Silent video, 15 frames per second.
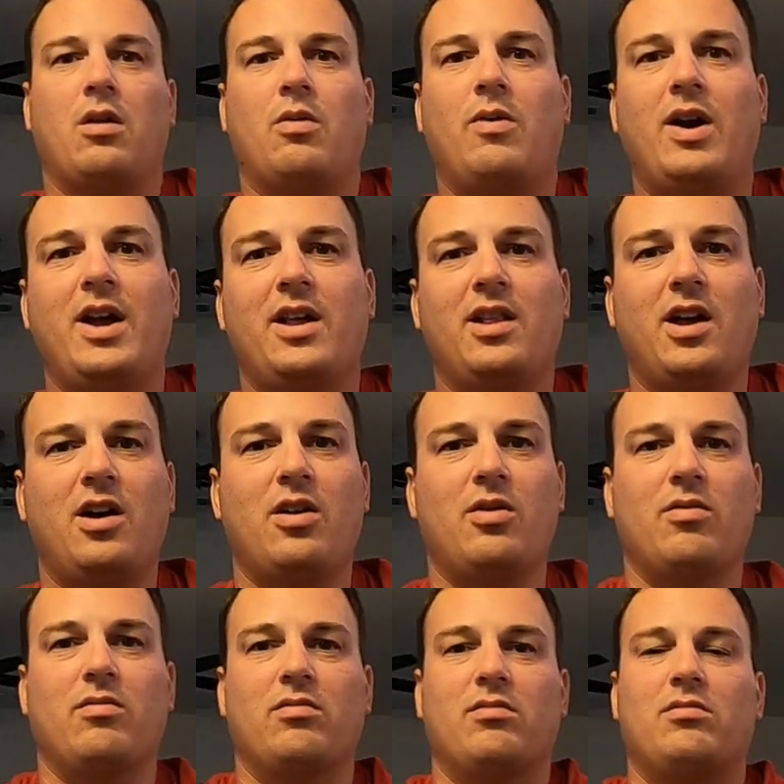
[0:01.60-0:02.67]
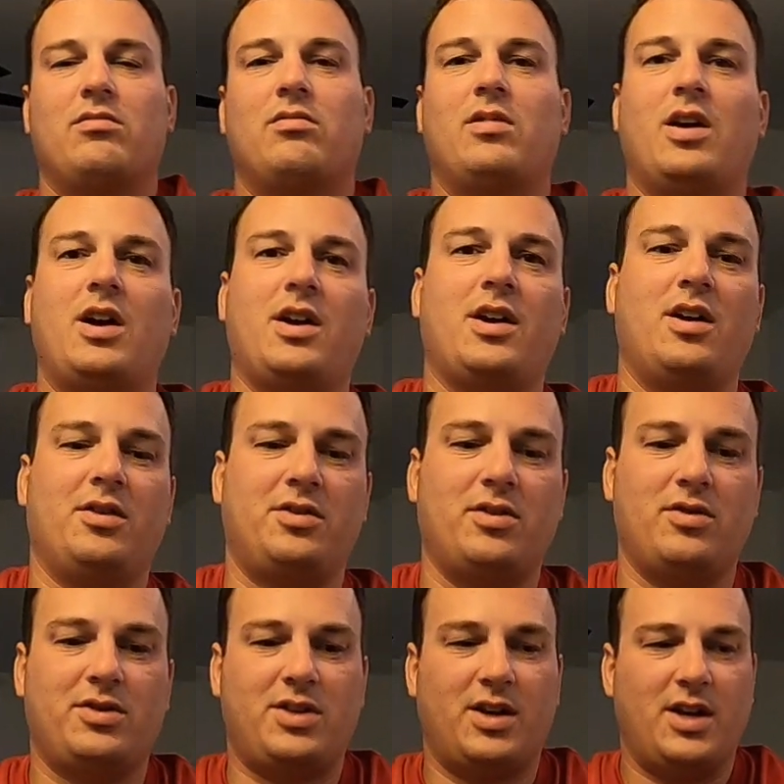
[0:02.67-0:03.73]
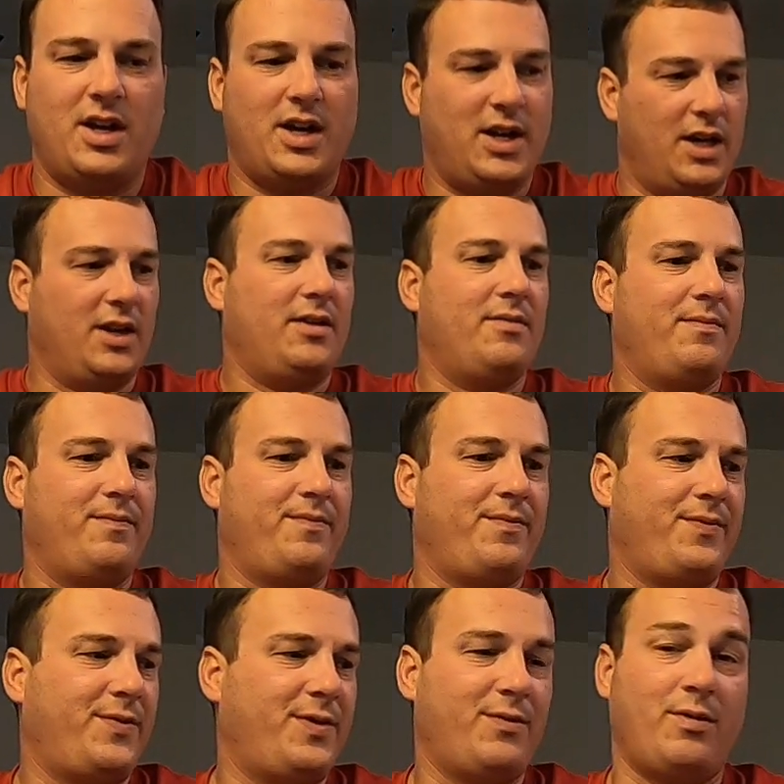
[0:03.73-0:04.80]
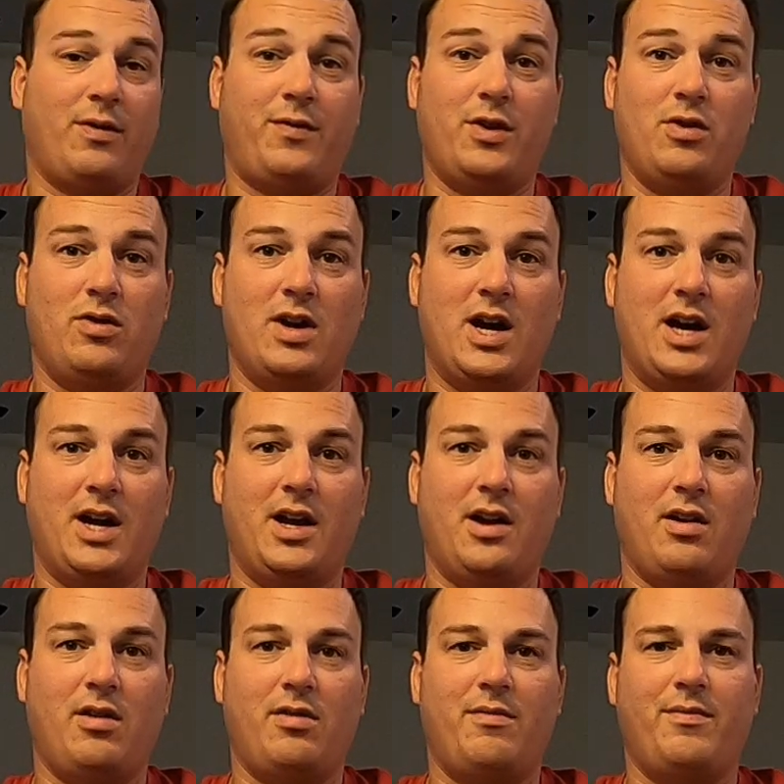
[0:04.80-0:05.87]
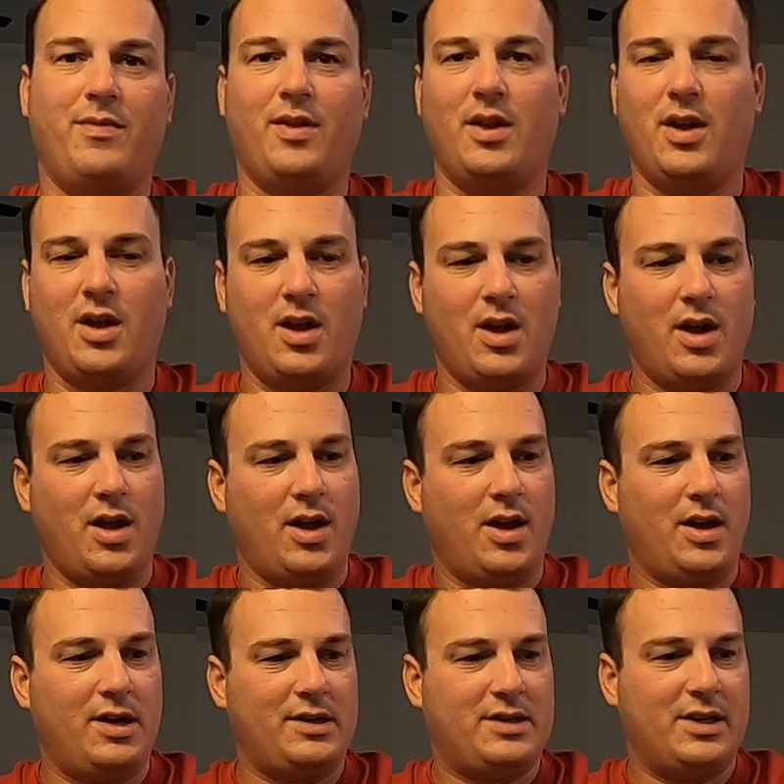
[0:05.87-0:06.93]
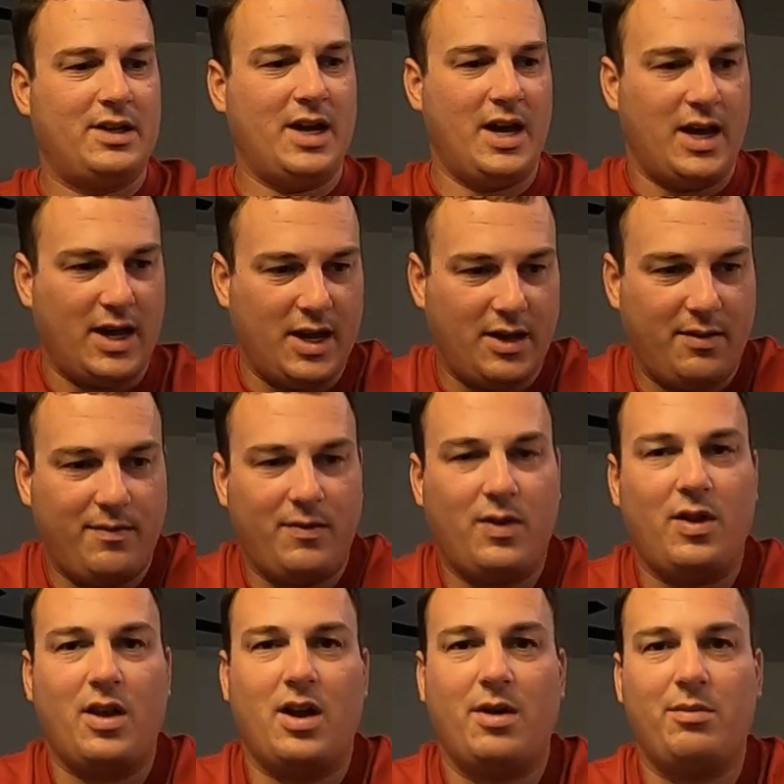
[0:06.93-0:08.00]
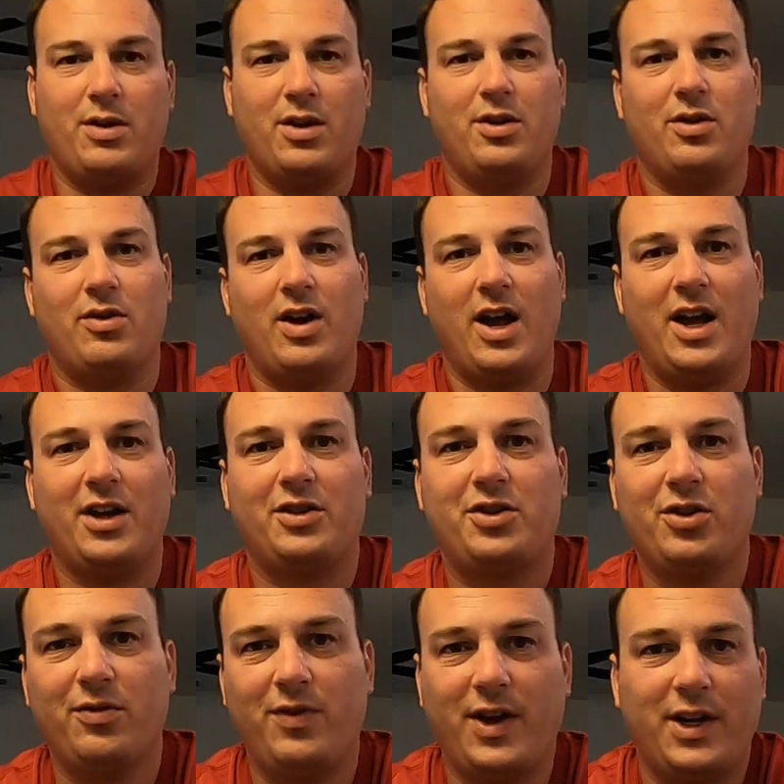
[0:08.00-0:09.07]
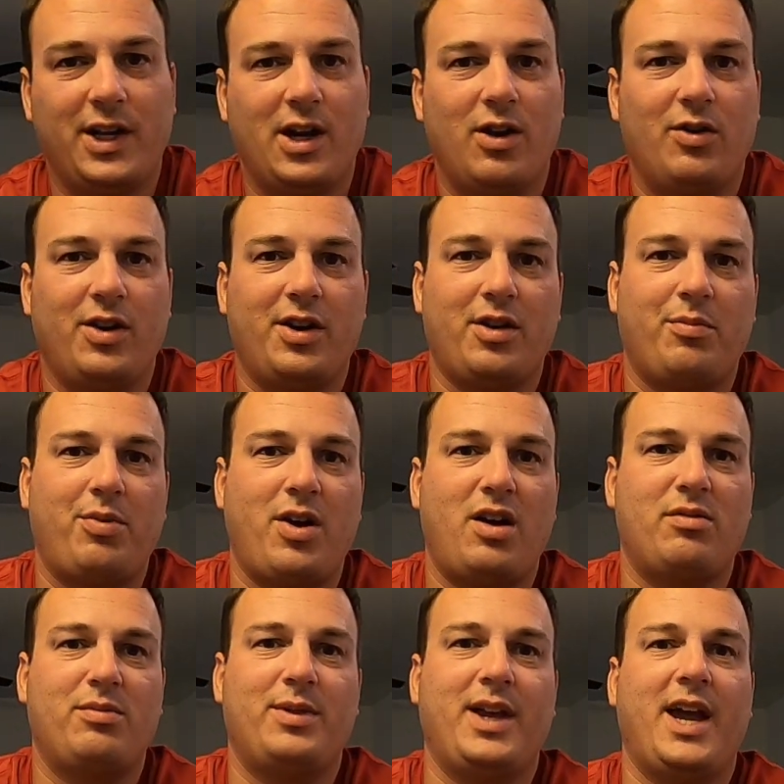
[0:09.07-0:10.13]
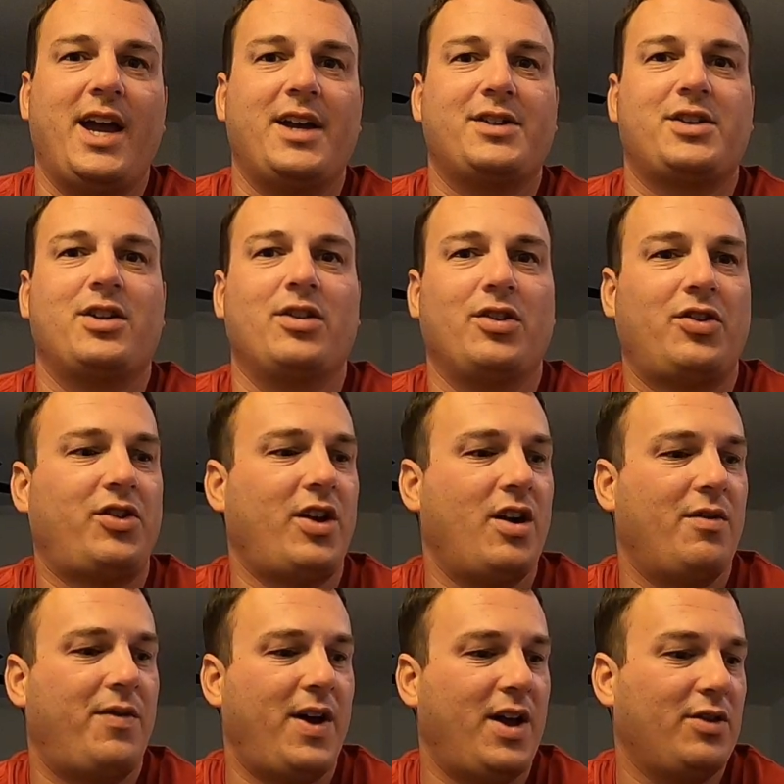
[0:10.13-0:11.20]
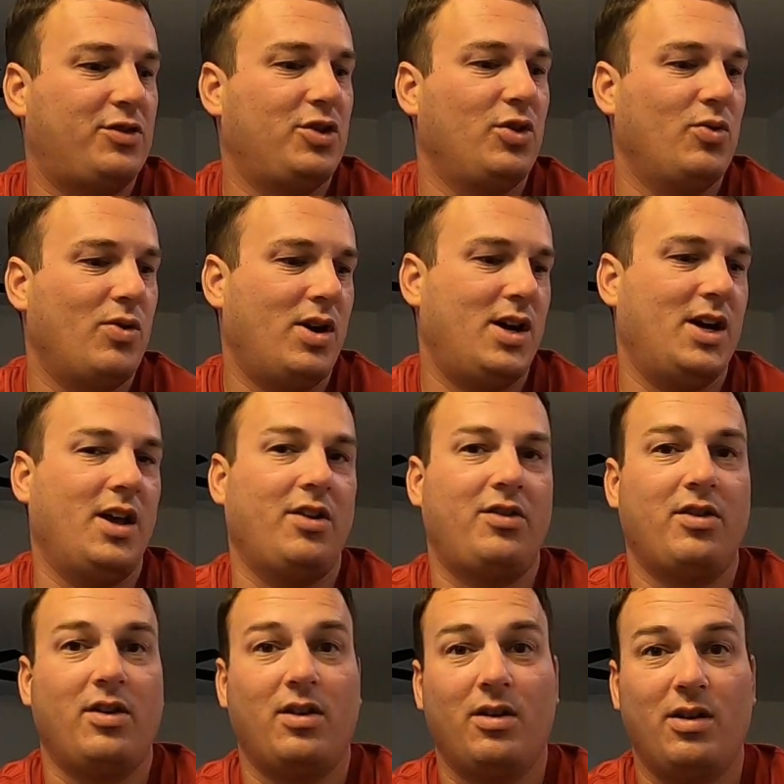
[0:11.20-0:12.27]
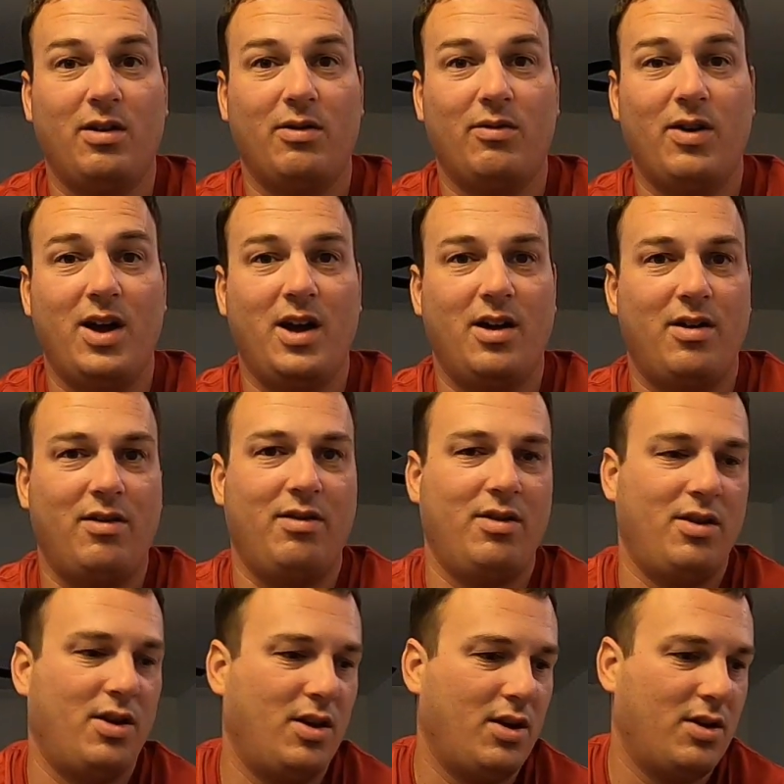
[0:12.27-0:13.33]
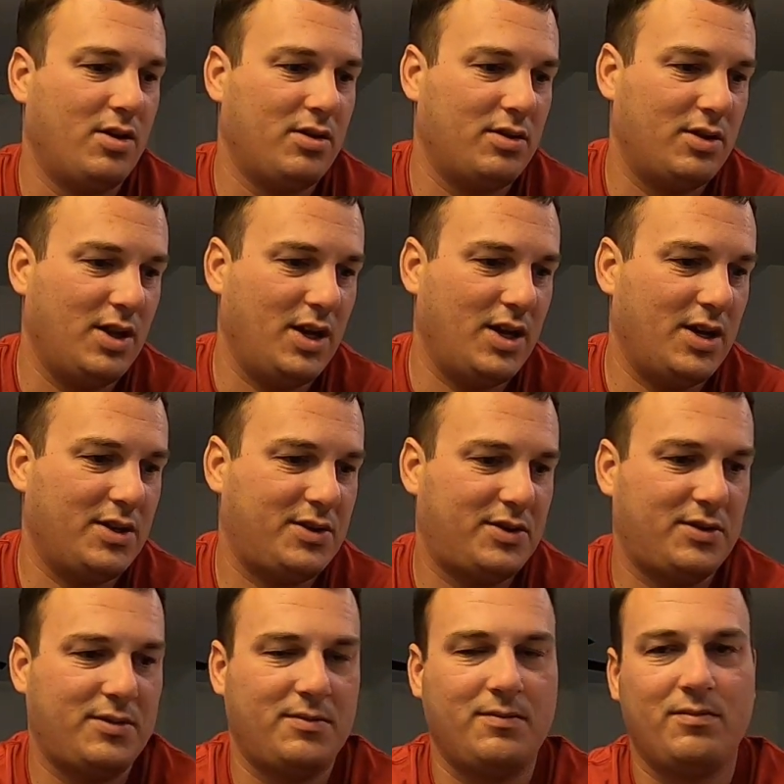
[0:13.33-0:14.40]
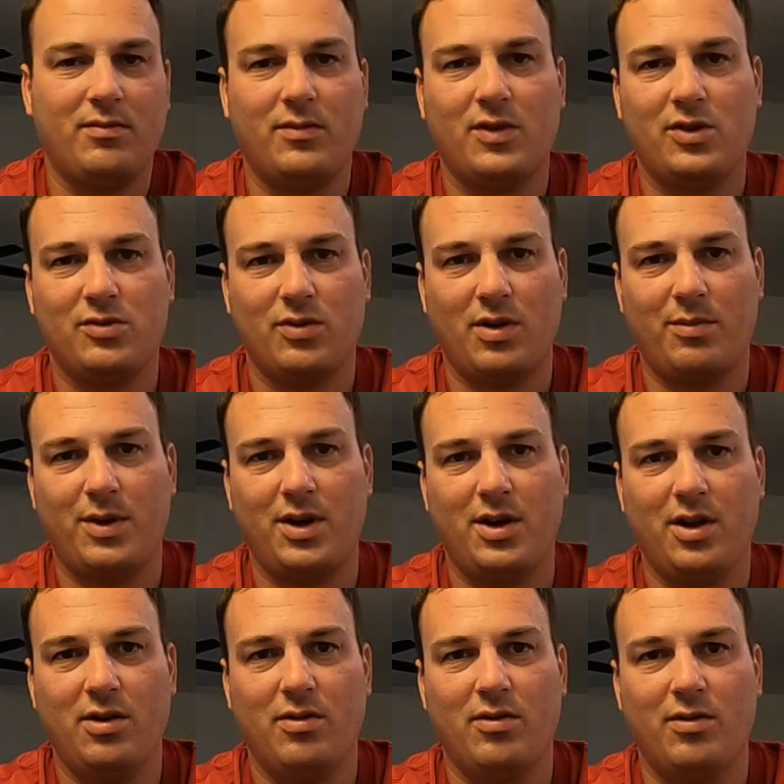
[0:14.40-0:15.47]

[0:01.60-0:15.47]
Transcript: Well, hello. How y'all doing today? Review guy here. And today I'm going to do a how-to video. Now you're probably asking yourself, how to what? Well, this is what I'm going to do.